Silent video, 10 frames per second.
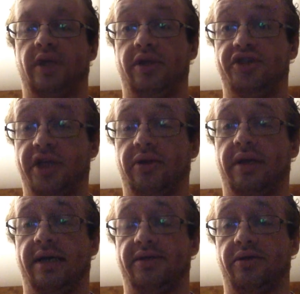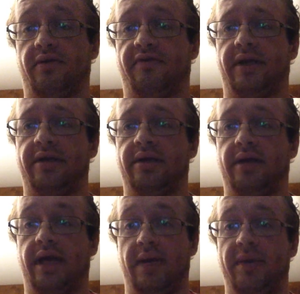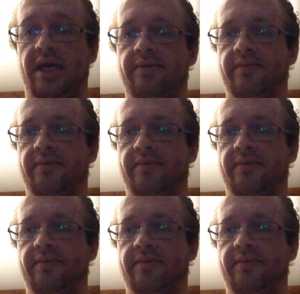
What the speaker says: Sheldon has a girlfriend, Amy